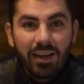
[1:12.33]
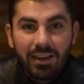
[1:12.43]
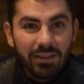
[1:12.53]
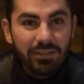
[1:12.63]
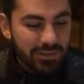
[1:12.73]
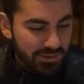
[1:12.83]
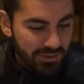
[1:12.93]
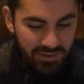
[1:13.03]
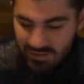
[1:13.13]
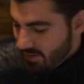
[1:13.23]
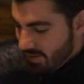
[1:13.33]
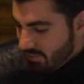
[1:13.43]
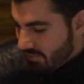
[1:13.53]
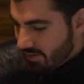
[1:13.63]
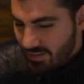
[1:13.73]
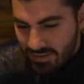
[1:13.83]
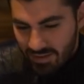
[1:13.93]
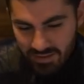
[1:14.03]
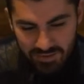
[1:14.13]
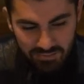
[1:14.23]
gift us with all the stuff. This is
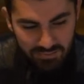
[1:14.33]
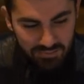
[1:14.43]
awesome.